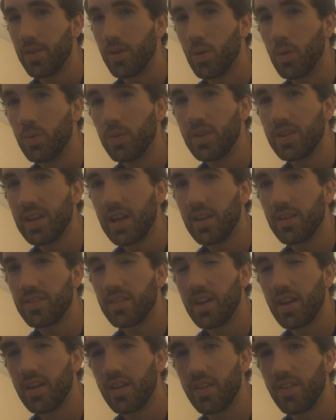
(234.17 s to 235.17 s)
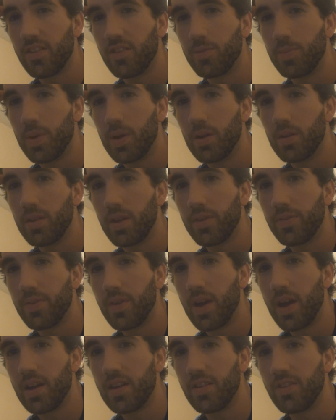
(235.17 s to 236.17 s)
The only downside of this build I
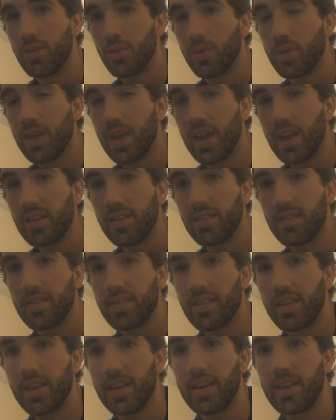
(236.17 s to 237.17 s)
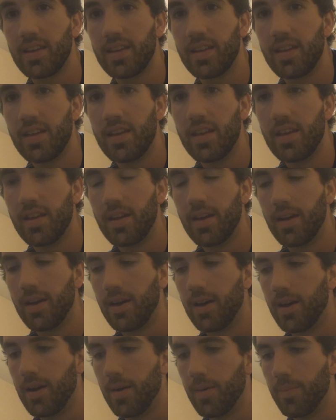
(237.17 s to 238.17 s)
find is you can't slay
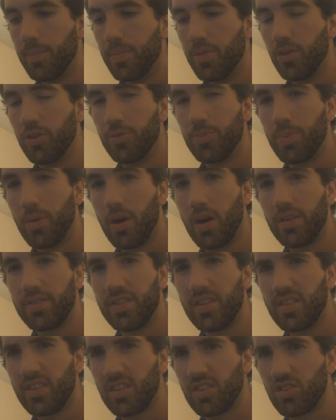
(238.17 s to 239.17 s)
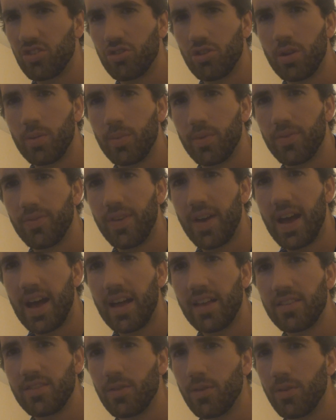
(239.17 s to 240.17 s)
those bosses extremely
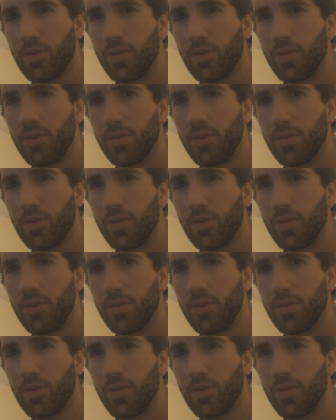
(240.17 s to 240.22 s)
fast,